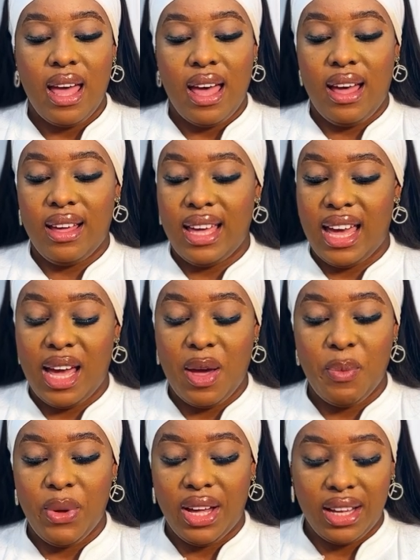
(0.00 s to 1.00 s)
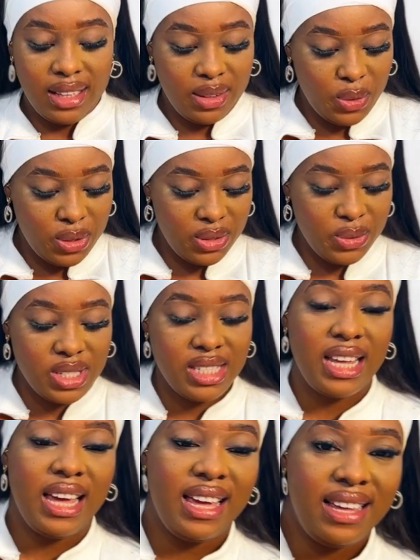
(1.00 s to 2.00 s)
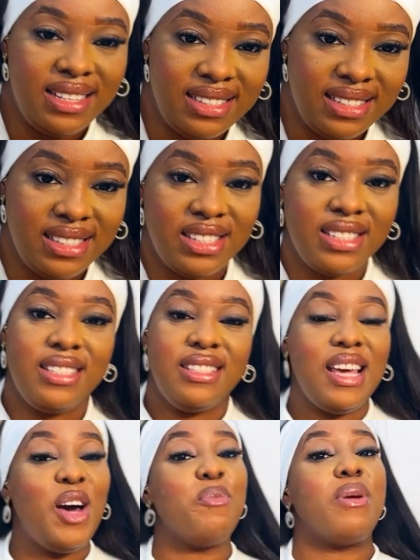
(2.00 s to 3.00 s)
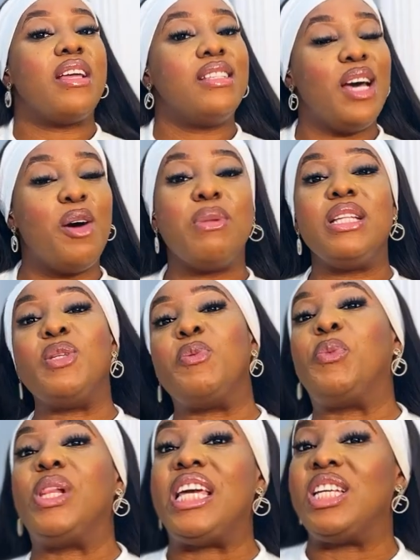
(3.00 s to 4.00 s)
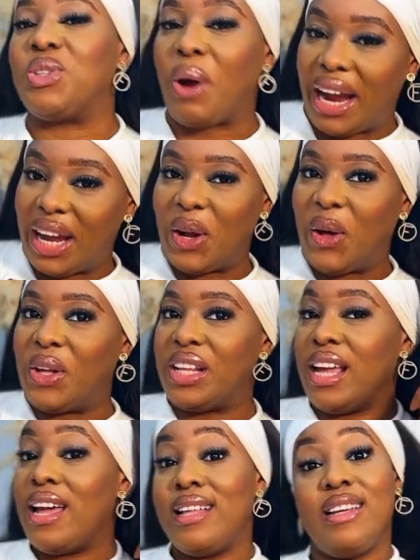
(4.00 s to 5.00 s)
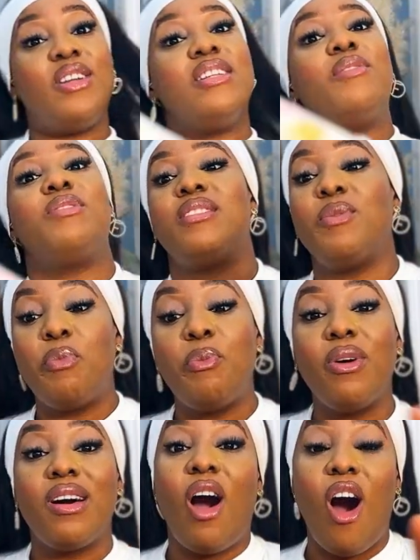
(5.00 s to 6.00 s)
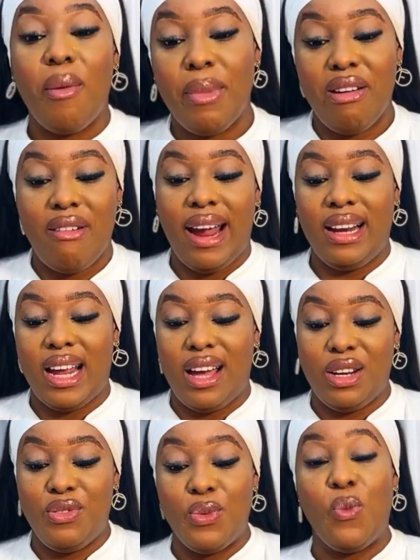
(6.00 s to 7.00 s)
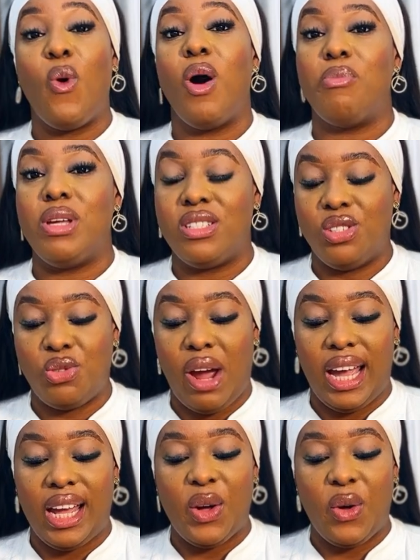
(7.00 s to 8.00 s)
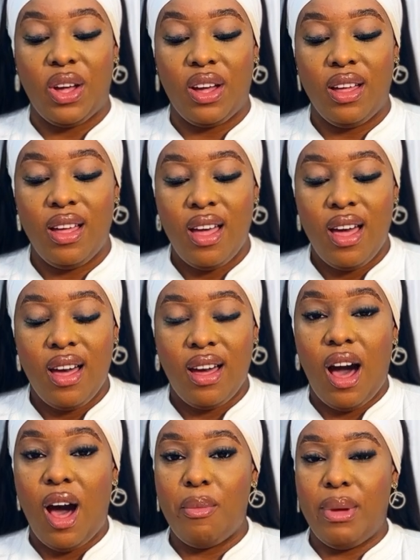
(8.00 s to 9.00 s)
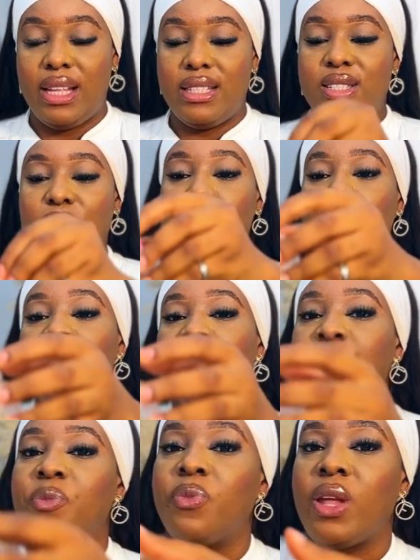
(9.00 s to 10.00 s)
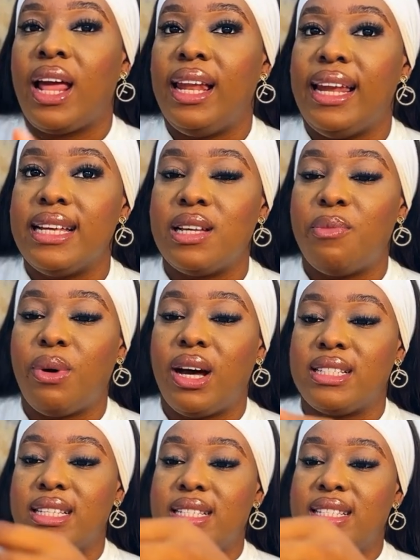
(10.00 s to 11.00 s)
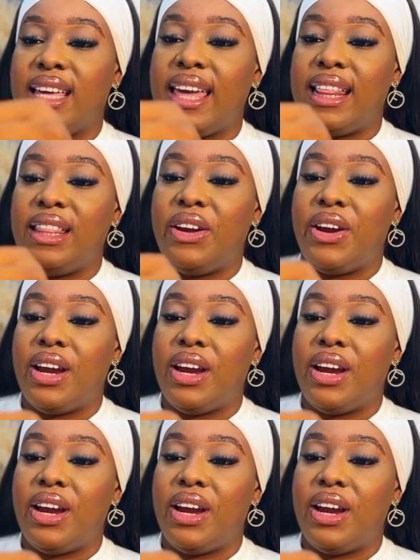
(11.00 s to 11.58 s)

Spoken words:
okay? But we'll see. Just tell me to please try it on. Comment right now if you want me to try it on. Comment. So let's unbox this together.